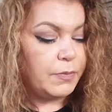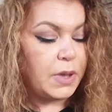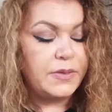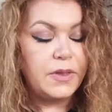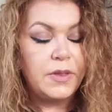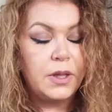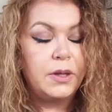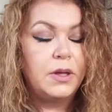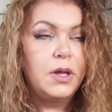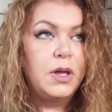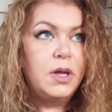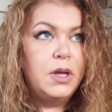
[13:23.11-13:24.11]
And then the
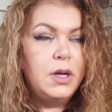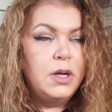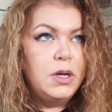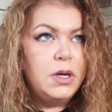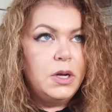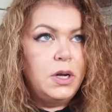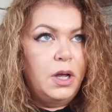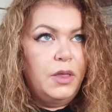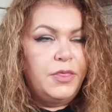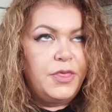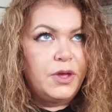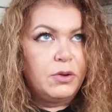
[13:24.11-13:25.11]

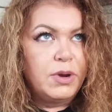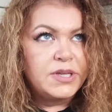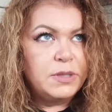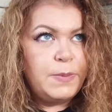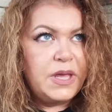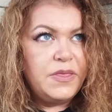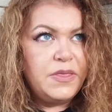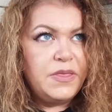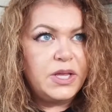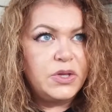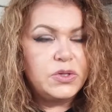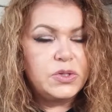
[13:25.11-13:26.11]
recipe that I
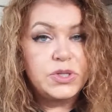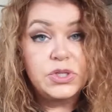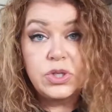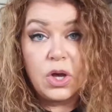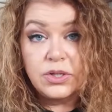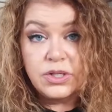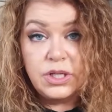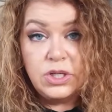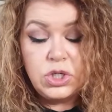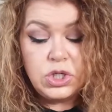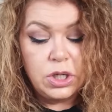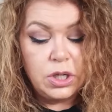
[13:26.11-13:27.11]
used was
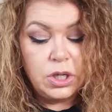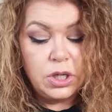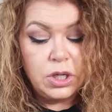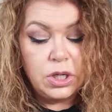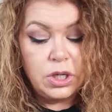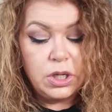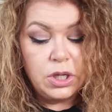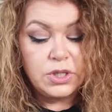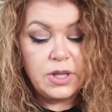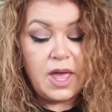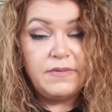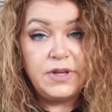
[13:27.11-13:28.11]
sausage, and it was
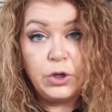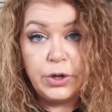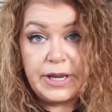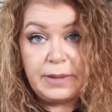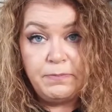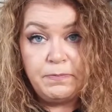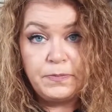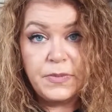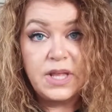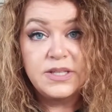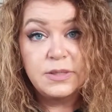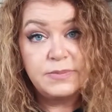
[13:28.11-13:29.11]
heavy cream
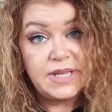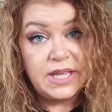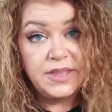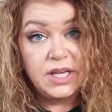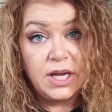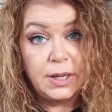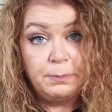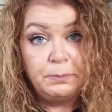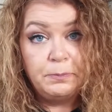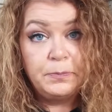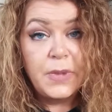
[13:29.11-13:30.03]
and some xanthan gum.